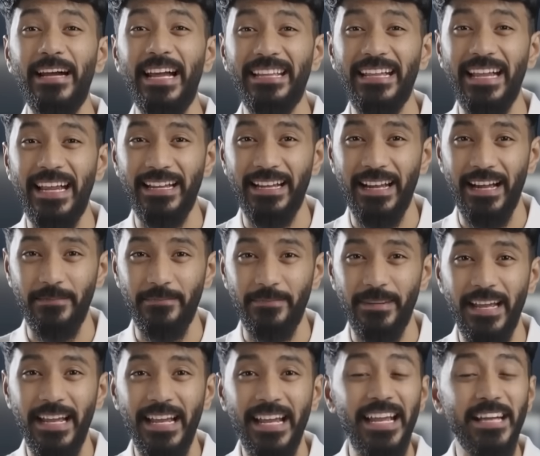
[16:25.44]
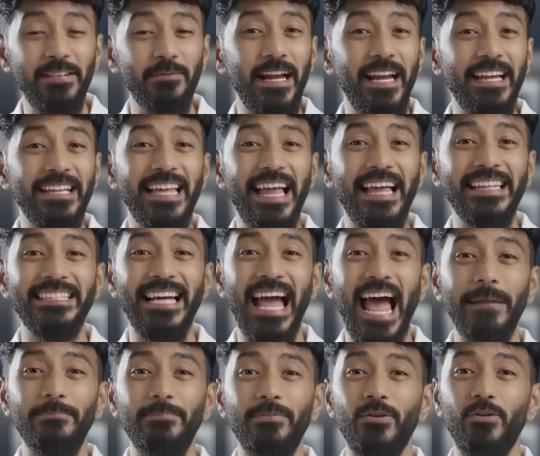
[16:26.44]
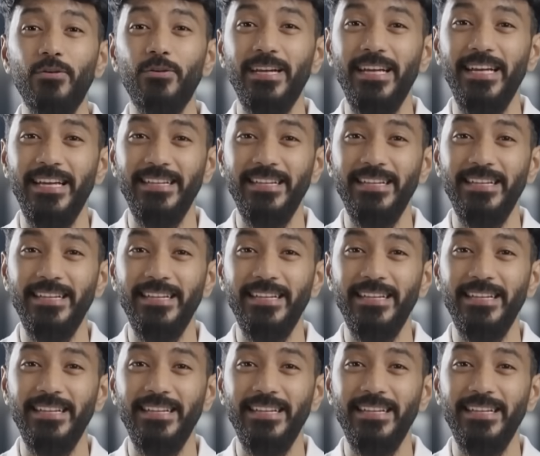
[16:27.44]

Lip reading: brain data. Here's where it gets absolutely